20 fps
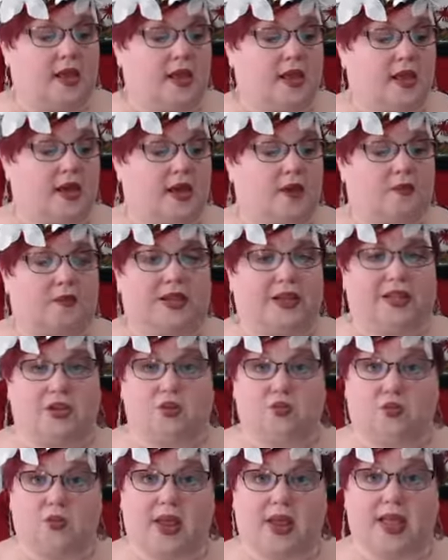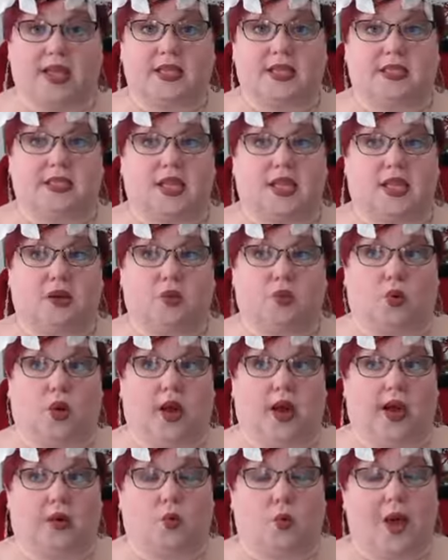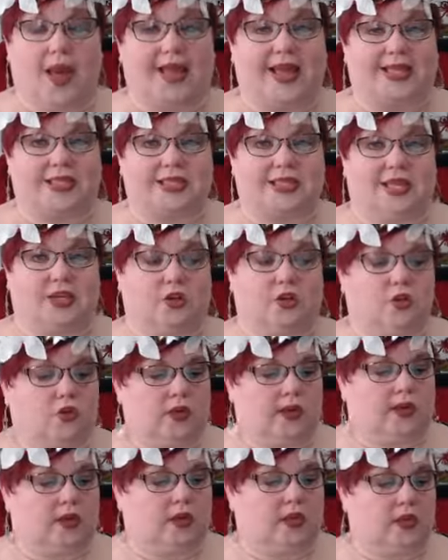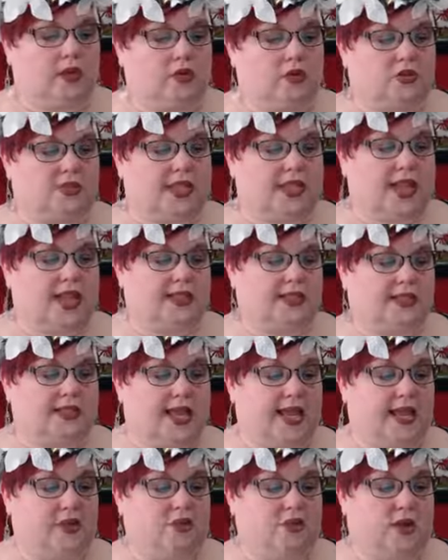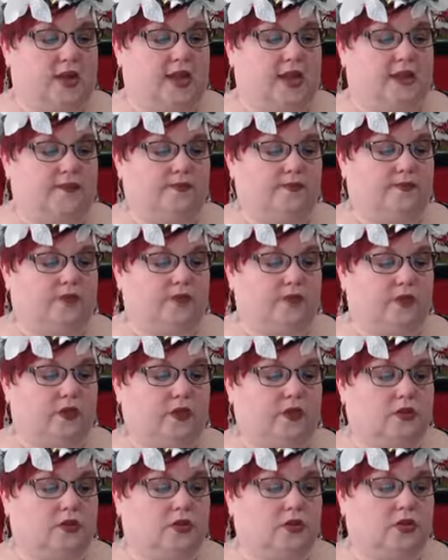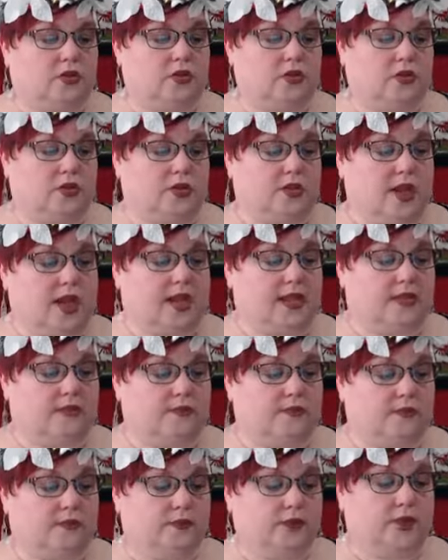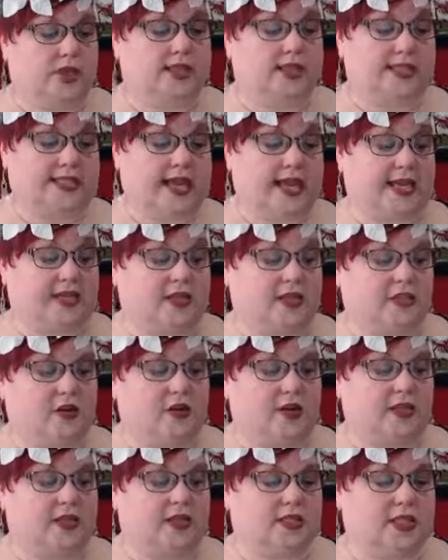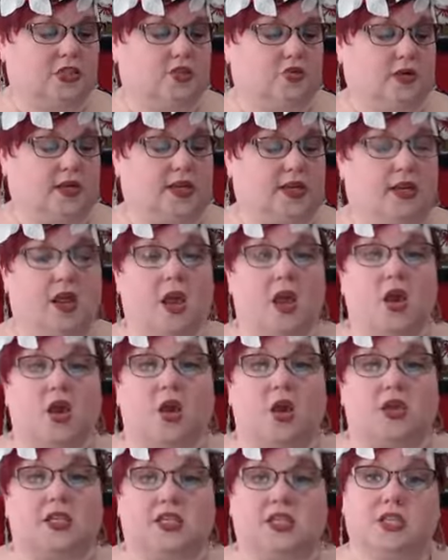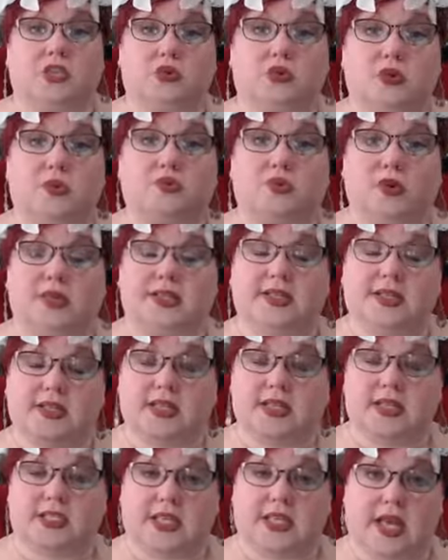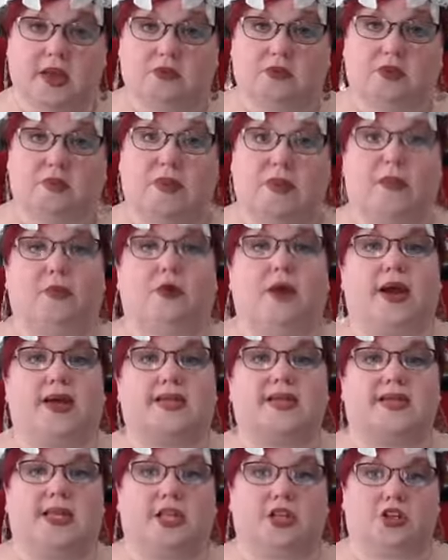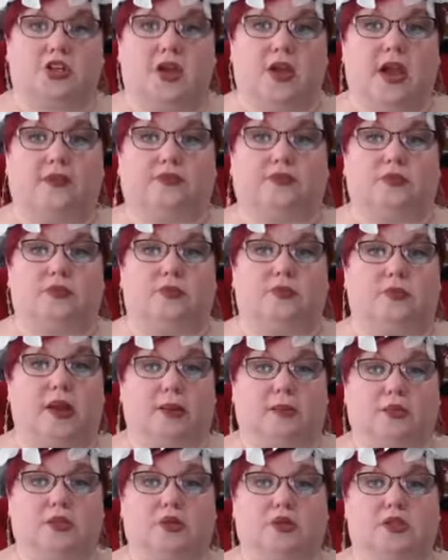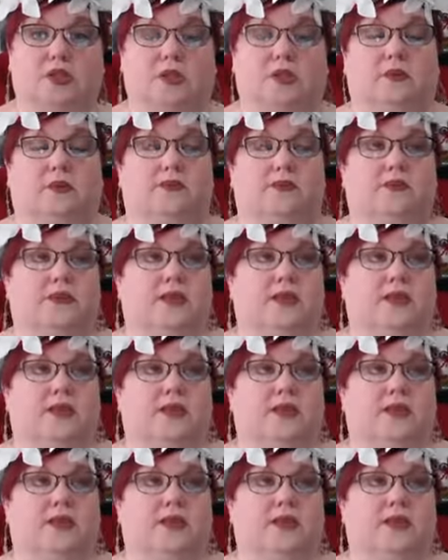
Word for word: um, like your res in white, in green colors, alexandrite, kunzite, kunzite, sorry, citrine. Citrine brings in the sun. Remember I said you have to remember to